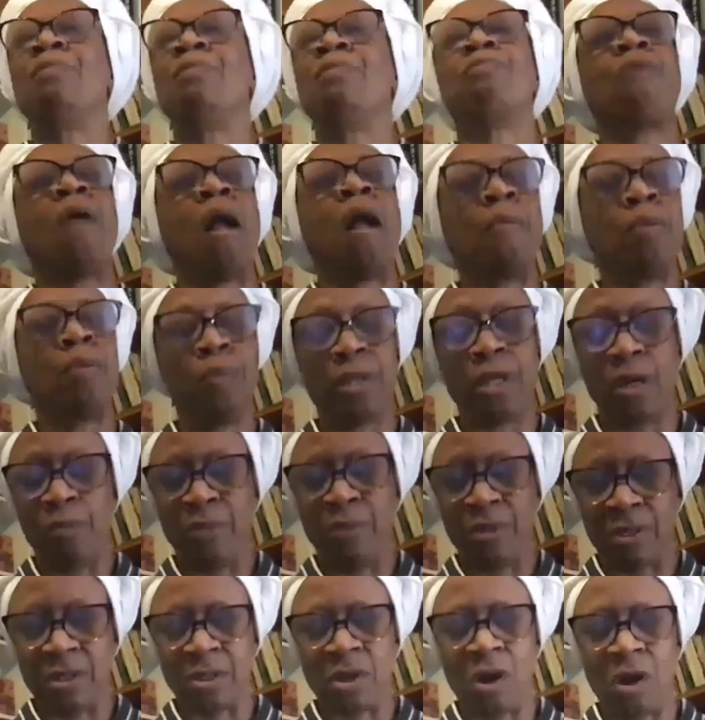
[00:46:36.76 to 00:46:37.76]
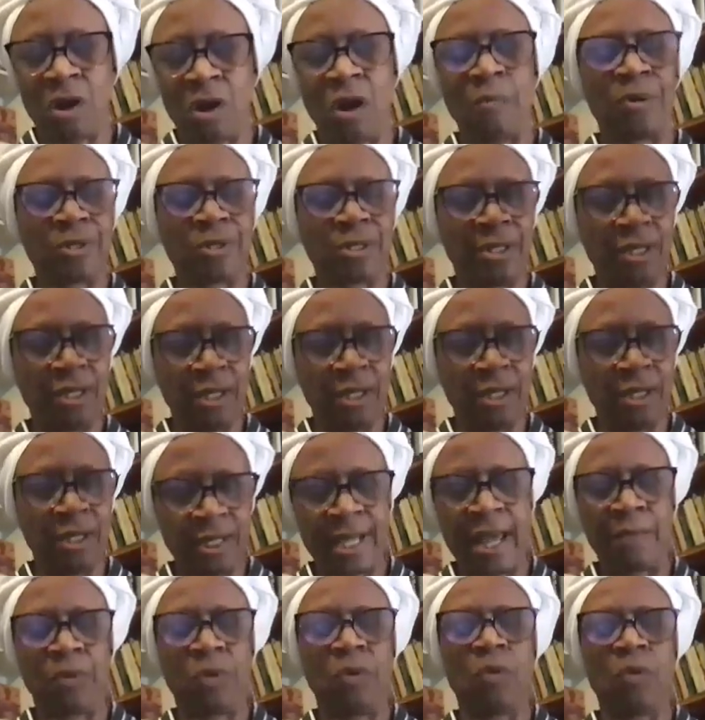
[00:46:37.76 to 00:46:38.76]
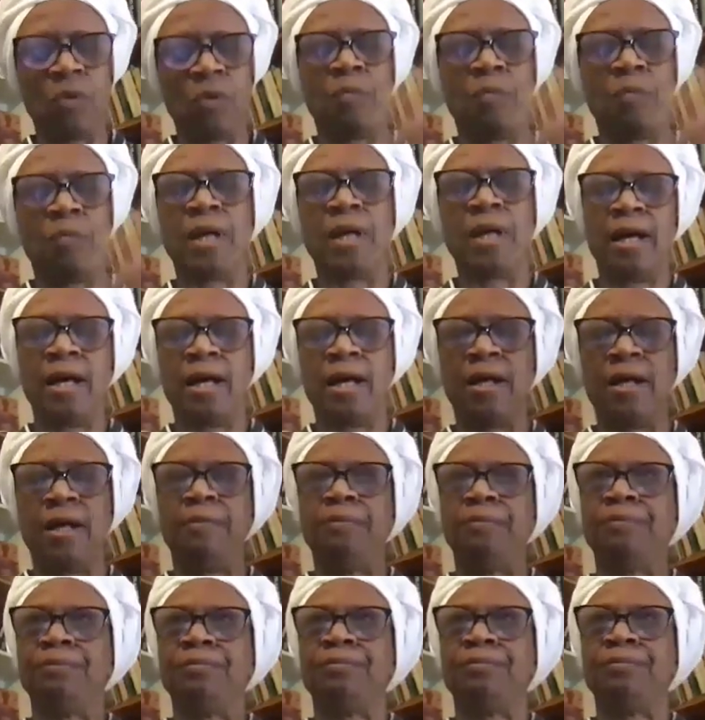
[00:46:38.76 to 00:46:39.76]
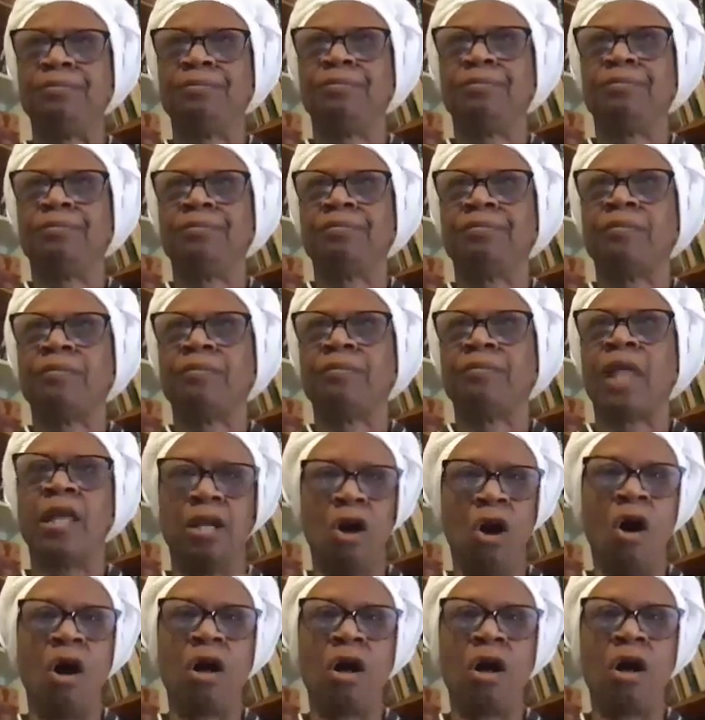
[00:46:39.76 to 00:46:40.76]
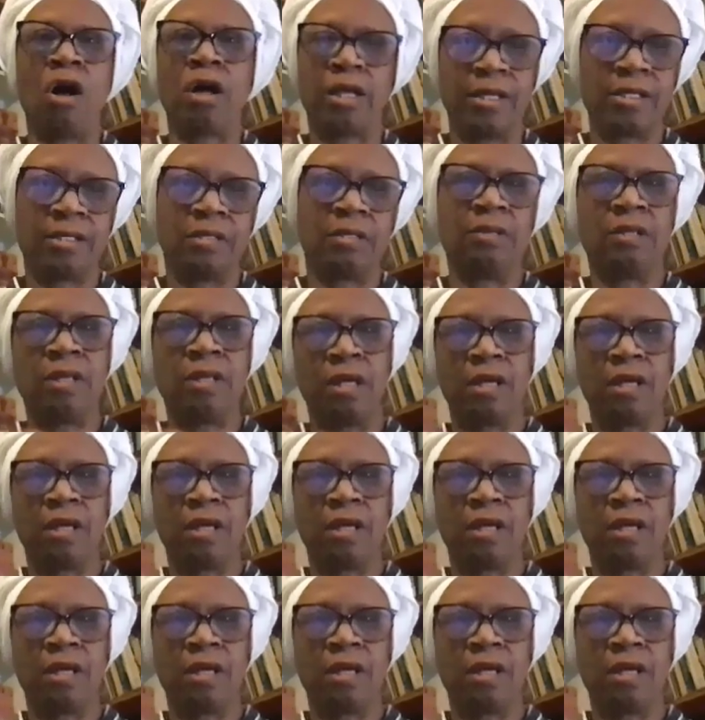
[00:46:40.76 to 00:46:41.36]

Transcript: Probably a bizarre personal example, but in August,